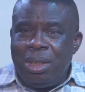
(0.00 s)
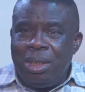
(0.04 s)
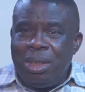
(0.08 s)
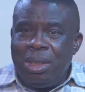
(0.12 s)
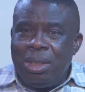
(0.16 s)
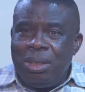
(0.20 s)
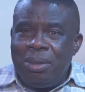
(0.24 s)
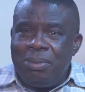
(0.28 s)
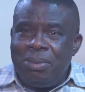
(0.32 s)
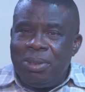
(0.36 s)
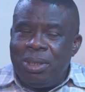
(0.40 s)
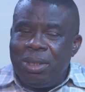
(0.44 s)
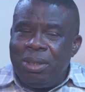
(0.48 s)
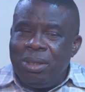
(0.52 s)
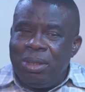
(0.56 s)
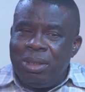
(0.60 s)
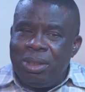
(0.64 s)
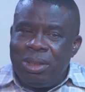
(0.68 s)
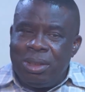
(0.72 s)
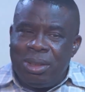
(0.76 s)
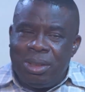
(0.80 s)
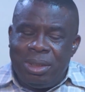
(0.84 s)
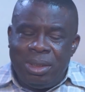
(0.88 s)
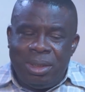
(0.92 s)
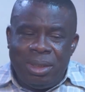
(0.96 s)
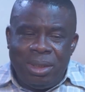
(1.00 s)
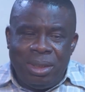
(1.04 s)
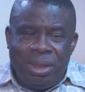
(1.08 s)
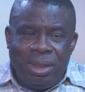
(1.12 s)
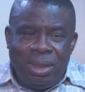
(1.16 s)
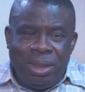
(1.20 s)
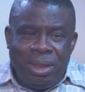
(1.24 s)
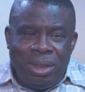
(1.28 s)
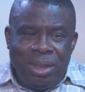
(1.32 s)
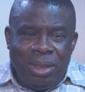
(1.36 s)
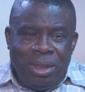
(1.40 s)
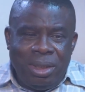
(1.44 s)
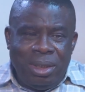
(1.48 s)
Because
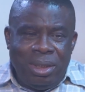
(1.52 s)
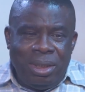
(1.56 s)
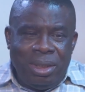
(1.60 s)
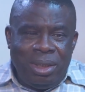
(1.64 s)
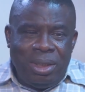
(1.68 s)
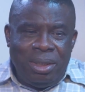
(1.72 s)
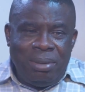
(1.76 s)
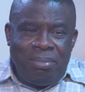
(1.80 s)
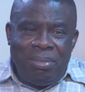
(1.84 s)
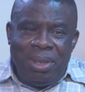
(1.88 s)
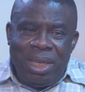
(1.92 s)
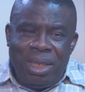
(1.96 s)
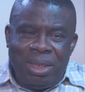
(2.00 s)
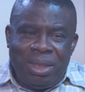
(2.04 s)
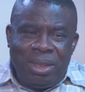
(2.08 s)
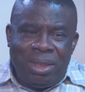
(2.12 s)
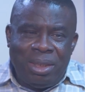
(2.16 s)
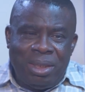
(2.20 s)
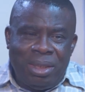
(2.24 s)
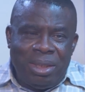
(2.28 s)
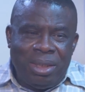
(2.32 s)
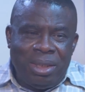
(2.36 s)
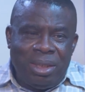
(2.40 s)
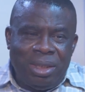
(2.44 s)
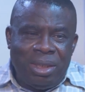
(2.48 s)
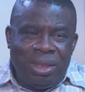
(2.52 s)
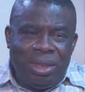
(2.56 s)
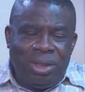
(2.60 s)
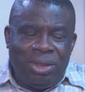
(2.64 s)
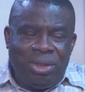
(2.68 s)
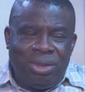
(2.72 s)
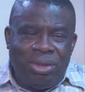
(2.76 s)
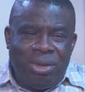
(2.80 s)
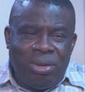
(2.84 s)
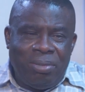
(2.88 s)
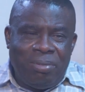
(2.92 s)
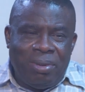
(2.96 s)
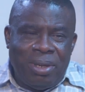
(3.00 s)
it makes the
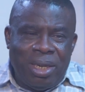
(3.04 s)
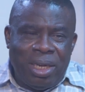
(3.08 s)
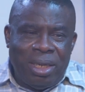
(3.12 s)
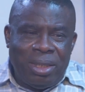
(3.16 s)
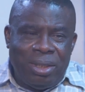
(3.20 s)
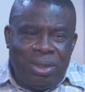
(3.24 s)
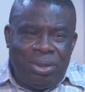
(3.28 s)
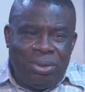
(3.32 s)
job I